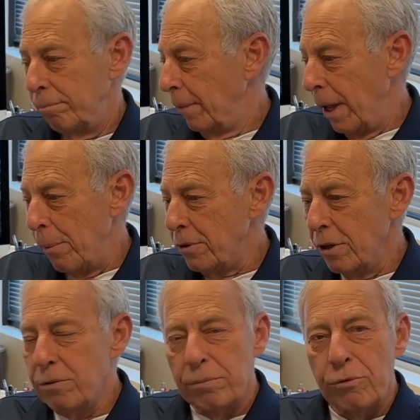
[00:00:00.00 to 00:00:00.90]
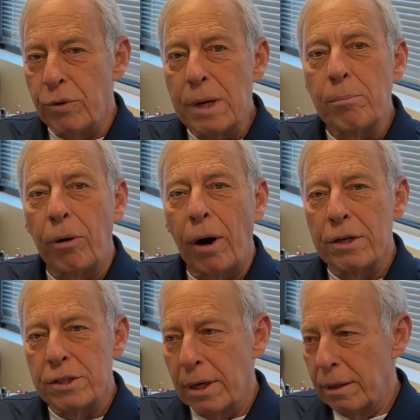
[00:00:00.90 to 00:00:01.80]
that was his dream
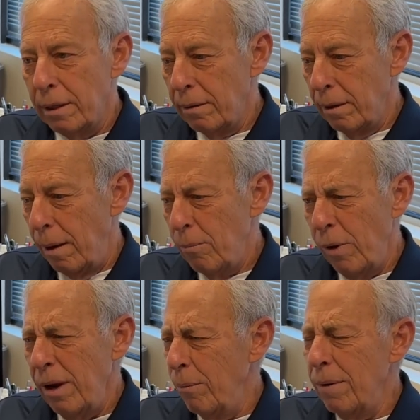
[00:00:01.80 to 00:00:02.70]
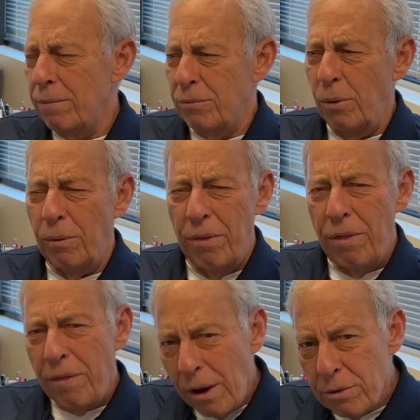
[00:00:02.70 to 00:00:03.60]
project, and, and we, we've sold
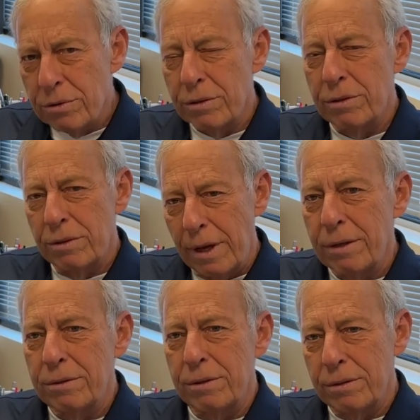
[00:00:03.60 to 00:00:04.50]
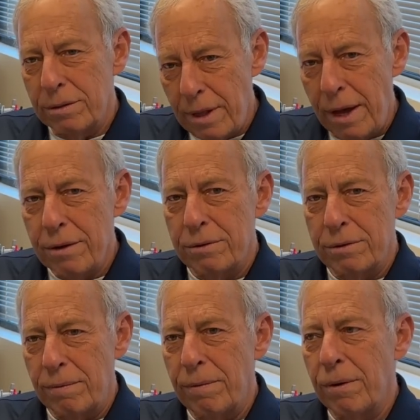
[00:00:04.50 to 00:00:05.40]
thousands and thousands and thousands of